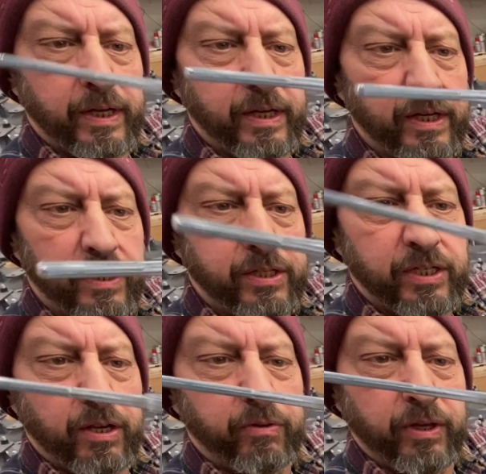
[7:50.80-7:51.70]
is,
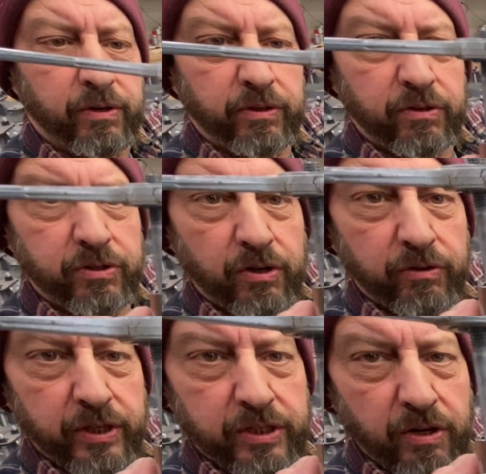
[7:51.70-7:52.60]
they're
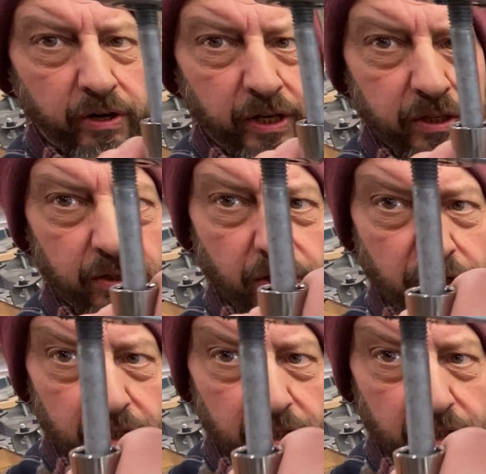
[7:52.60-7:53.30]
certainly starting to look